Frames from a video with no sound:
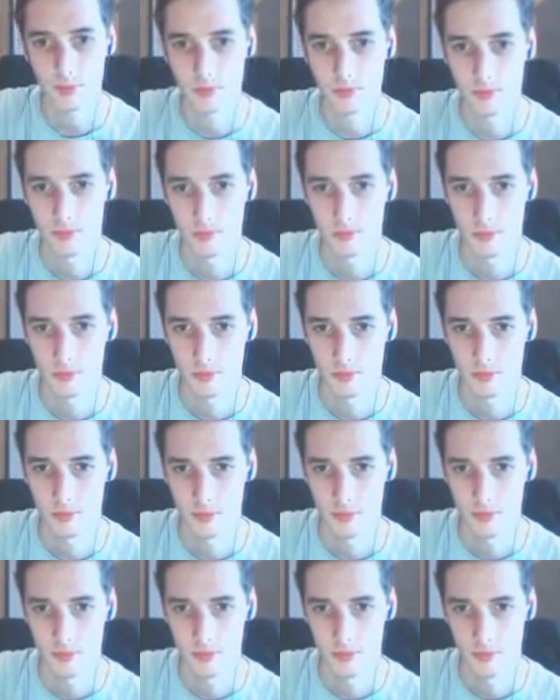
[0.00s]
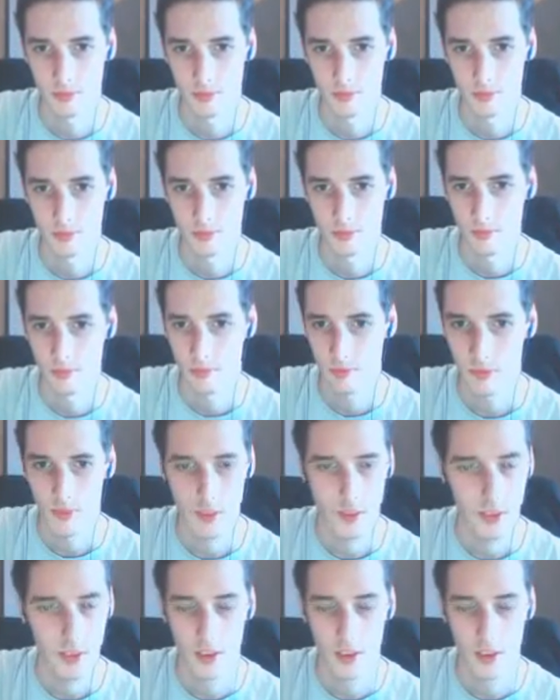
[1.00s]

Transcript: (silence)